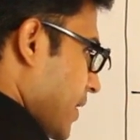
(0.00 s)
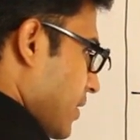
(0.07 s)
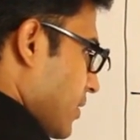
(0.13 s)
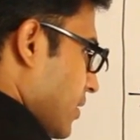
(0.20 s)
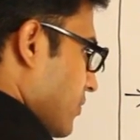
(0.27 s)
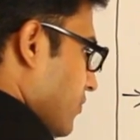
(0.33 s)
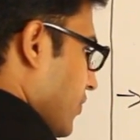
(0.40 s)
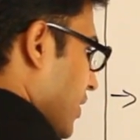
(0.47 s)

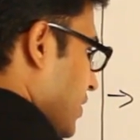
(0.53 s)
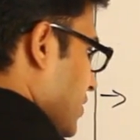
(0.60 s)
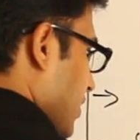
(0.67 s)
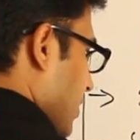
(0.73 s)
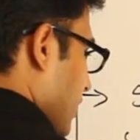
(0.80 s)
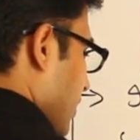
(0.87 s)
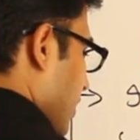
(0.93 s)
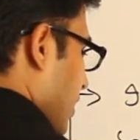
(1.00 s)
And then
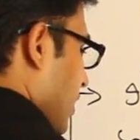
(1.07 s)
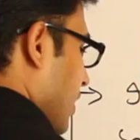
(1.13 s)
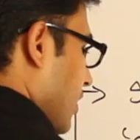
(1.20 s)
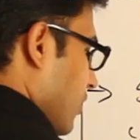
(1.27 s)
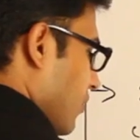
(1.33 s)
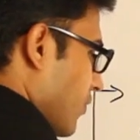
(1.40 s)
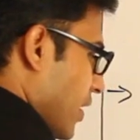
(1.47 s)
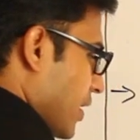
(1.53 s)
yz,
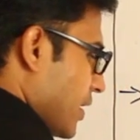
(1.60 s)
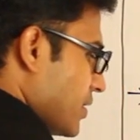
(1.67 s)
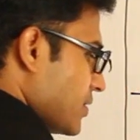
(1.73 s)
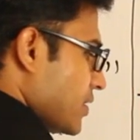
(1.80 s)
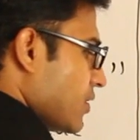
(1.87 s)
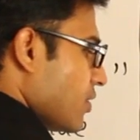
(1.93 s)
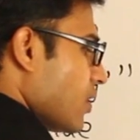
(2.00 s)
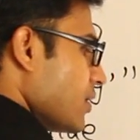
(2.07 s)
y and
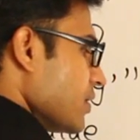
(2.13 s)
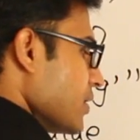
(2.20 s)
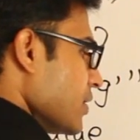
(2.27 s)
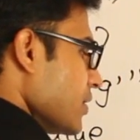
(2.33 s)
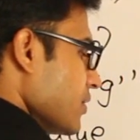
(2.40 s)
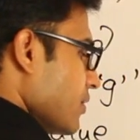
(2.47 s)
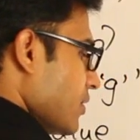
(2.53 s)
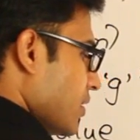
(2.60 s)
z are
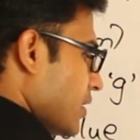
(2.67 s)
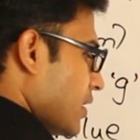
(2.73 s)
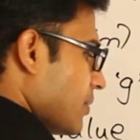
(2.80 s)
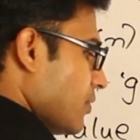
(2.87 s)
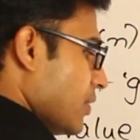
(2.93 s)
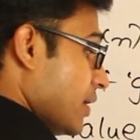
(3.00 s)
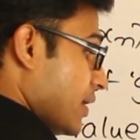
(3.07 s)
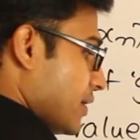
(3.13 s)
here,
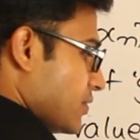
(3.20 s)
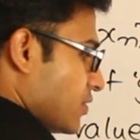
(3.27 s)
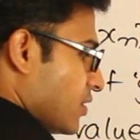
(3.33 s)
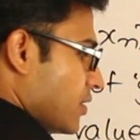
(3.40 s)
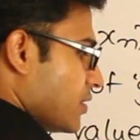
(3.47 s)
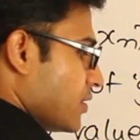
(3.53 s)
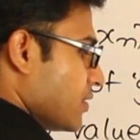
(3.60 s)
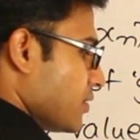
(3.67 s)
w and x
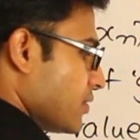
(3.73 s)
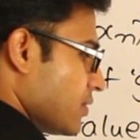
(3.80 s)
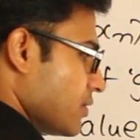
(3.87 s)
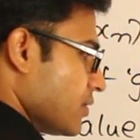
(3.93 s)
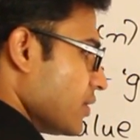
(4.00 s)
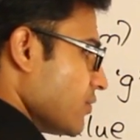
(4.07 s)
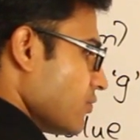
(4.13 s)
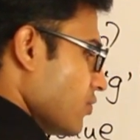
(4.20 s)
are here,
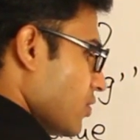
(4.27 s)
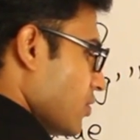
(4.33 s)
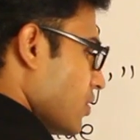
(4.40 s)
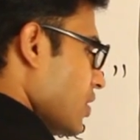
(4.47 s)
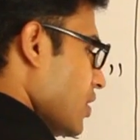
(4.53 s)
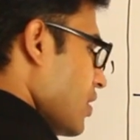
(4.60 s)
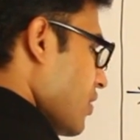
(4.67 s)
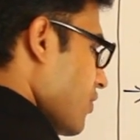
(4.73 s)

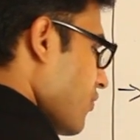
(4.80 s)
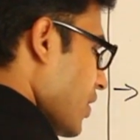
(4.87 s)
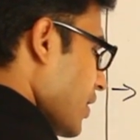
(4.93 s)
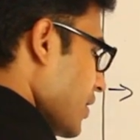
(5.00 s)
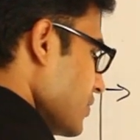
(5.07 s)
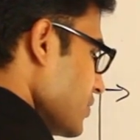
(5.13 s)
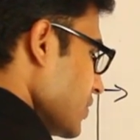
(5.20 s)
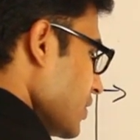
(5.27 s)
therefore y
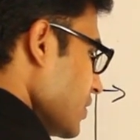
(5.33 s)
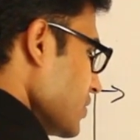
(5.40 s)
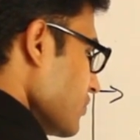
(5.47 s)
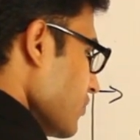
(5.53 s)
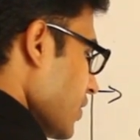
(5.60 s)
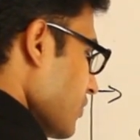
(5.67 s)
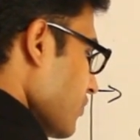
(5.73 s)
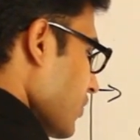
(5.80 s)
and z
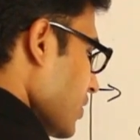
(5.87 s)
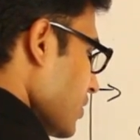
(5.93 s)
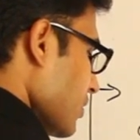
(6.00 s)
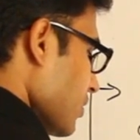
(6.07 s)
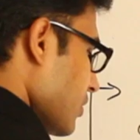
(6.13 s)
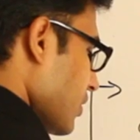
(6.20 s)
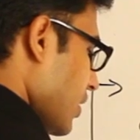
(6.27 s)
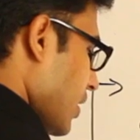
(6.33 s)
is 1,
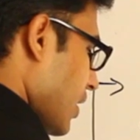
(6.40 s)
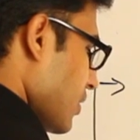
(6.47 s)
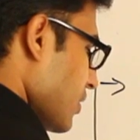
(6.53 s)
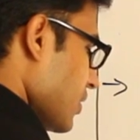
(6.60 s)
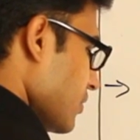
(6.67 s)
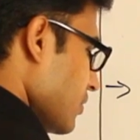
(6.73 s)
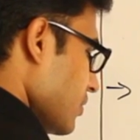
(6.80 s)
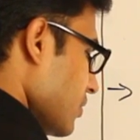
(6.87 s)
1, and
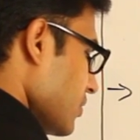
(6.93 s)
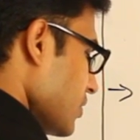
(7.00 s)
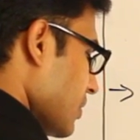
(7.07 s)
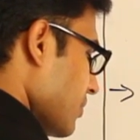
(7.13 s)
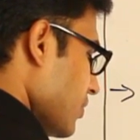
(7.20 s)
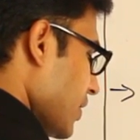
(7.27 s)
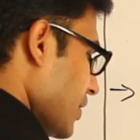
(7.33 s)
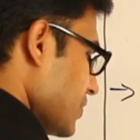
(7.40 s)
then
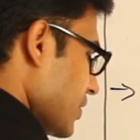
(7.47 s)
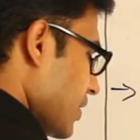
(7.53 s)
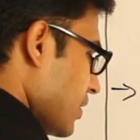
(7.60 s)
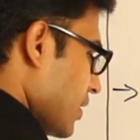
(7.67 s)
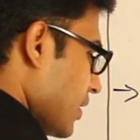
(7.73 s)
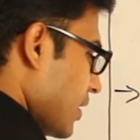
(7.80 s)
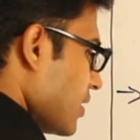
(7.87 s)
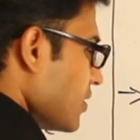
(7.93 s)
wx
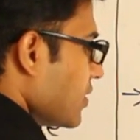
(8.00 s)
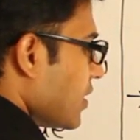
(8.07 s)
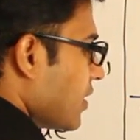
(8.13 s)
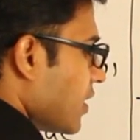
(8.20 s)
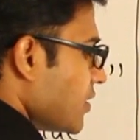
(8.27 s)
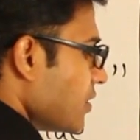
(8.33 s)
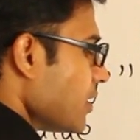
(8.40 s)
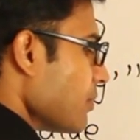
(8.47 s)
can take
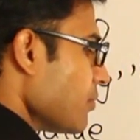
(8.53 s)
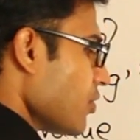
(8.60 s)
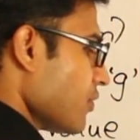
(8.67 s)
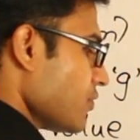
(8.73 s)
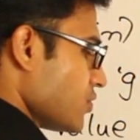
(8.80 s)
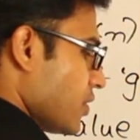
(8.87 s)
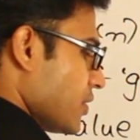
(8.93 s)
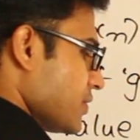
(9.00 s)
any number
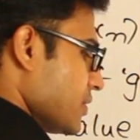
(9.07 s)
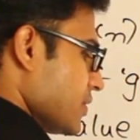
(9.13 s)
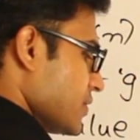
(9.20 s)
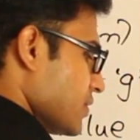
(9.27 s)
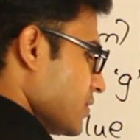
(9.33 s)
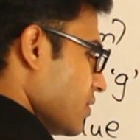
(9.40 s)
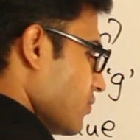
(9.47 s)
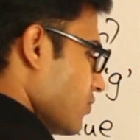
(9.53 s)
of choices,
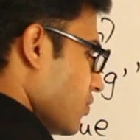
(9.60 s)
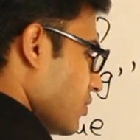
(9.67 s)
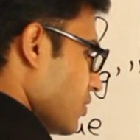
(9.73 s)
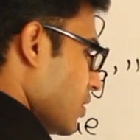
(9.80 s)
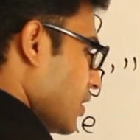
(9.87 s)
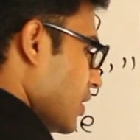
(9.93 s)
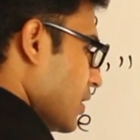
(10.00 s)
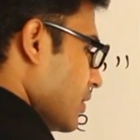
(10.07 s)
therefore
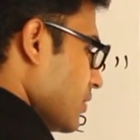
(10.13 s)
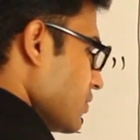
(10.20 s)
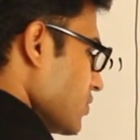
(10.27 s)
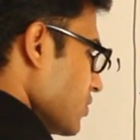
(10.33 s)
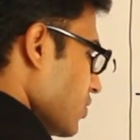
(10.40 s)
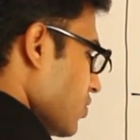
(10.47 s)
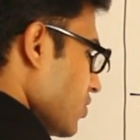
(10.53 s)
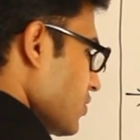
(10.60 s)

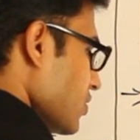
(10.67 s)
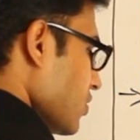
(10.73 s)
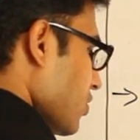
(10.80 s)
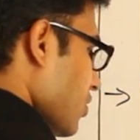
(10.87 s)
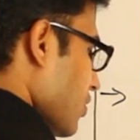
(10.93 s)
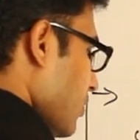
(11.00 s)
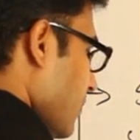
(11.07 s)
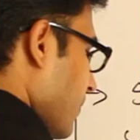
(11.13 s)
0,
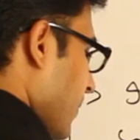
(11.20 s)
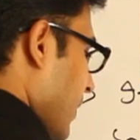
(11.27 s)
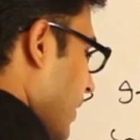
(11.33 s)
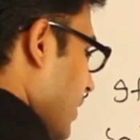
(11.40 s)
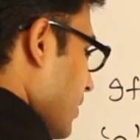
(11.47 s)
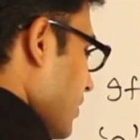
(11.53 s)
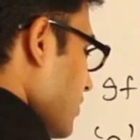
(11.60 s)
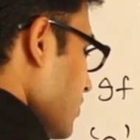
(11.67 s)
0,
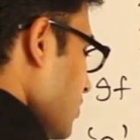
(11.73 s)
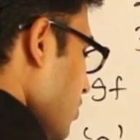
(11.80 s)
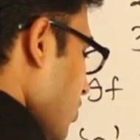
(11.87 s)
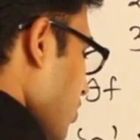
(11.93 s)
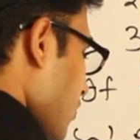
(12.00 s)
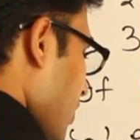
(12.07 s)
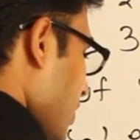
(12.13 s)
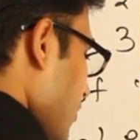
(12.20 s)

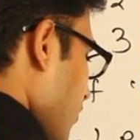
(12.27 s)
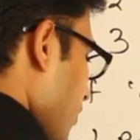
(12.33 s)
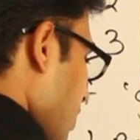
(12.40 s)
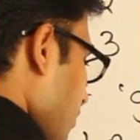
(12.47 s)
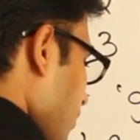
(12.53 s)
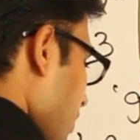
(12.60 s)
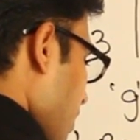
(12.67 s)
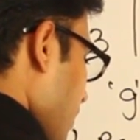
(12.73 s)
0, 1,
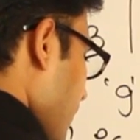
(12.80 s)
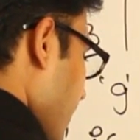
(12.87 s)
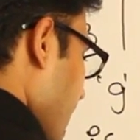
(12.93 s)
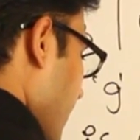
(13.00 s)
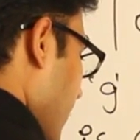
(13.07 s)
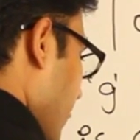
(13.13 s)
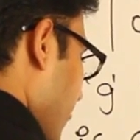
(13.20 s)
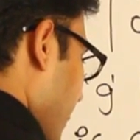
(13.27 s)
1, 1,